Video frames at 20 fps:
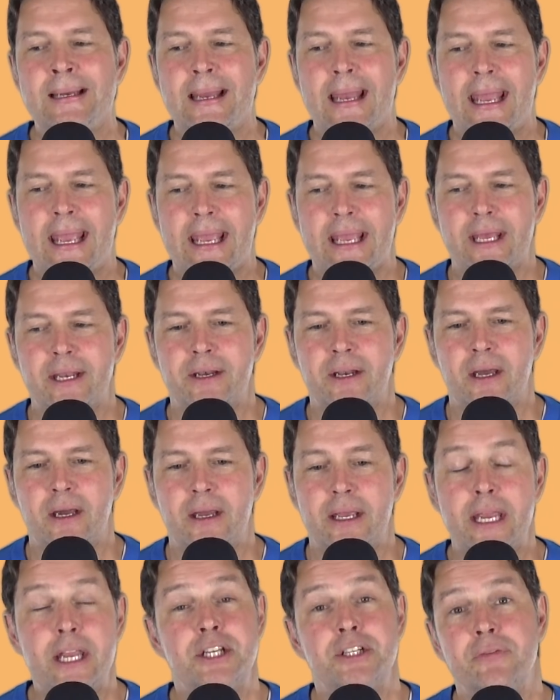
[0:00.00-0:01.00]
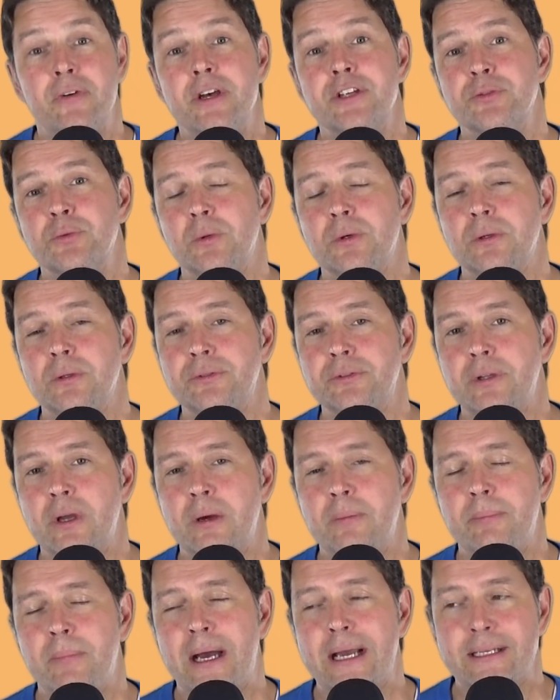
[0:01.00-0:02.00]
And each of us
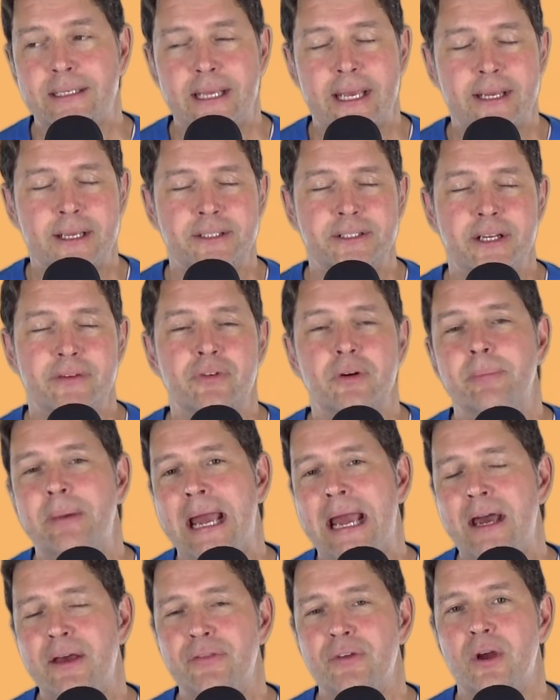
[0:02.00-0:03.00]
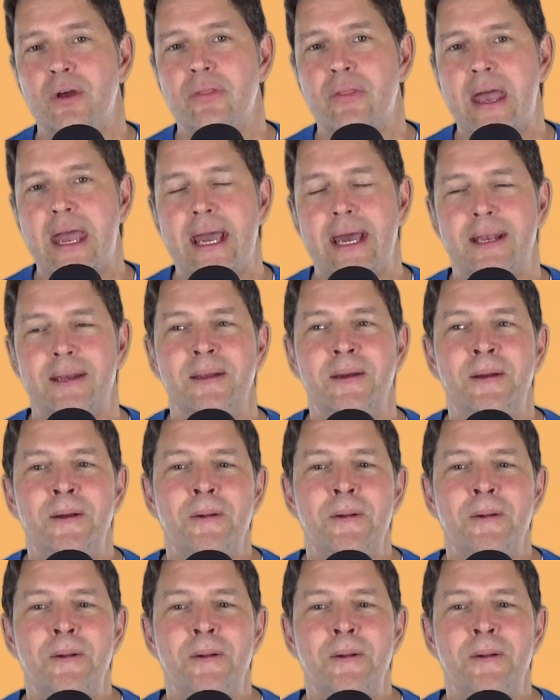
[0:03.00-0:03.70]
might take a different path on that.